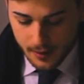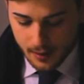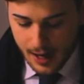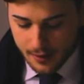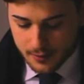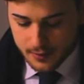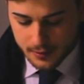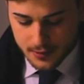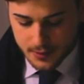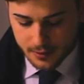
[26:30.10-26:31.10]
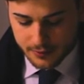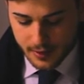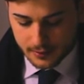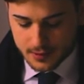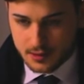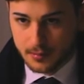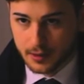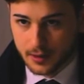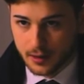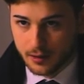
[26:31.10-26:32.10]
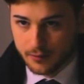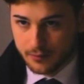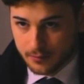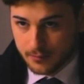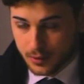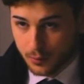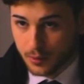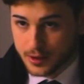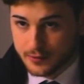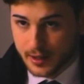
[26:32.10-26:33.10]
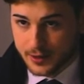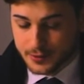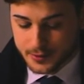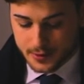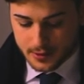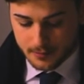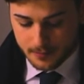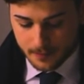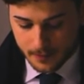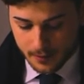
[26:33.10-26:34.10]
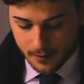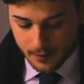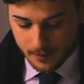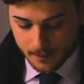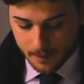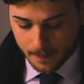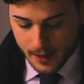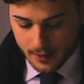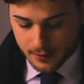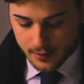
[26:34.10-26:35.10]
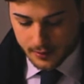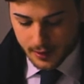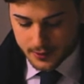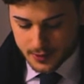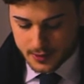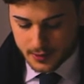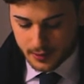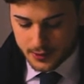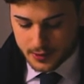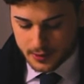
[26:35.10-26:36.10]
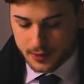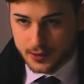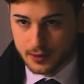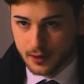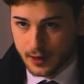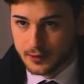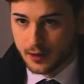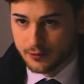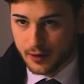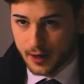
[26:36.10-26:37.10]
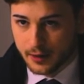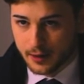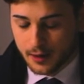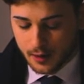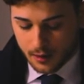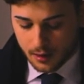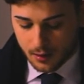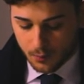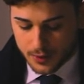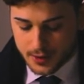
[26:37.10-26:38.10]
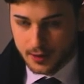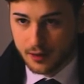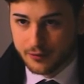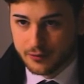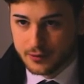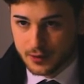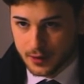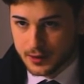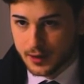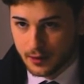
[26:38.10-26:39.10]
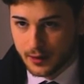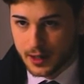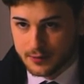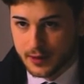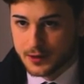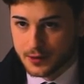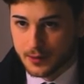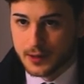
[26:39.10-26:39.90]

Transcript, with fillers: Uh, how do you think this could affect the stability of the world's financial system? Um, and do you think that existing legislation, like Dodd Frank, uh, was enough to curtail the next financial